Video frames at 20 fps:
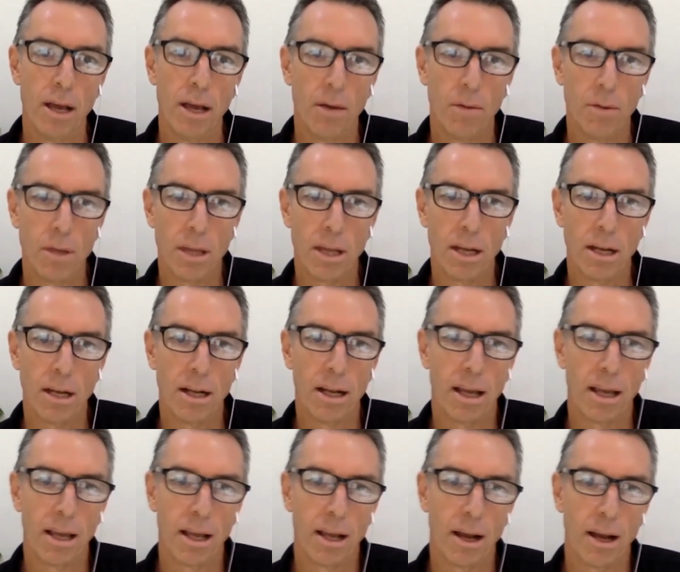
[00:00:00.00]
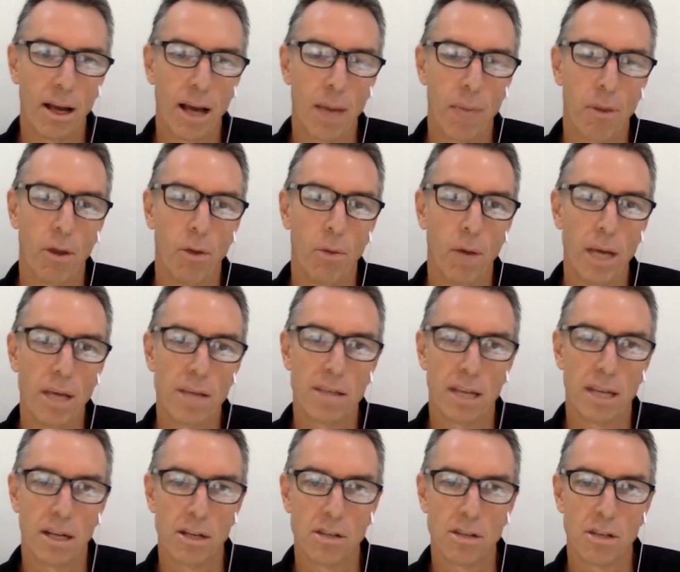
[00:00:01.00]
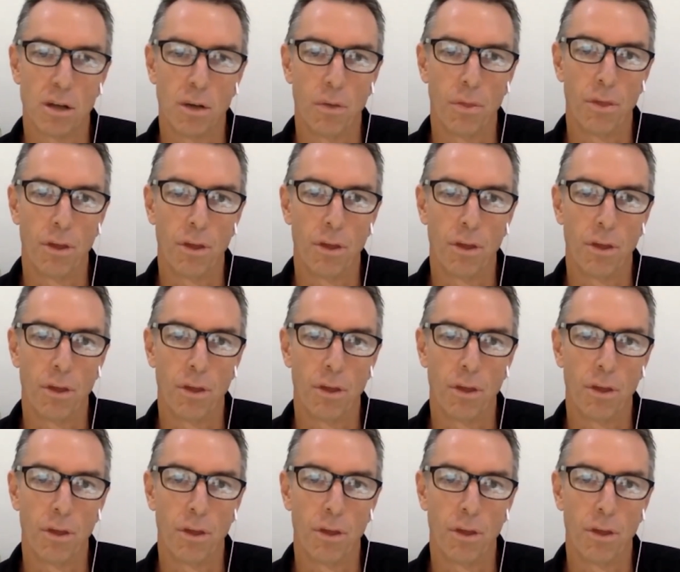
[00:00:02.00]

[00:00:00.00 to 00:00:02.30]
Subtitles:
within a couple of weeks they just sold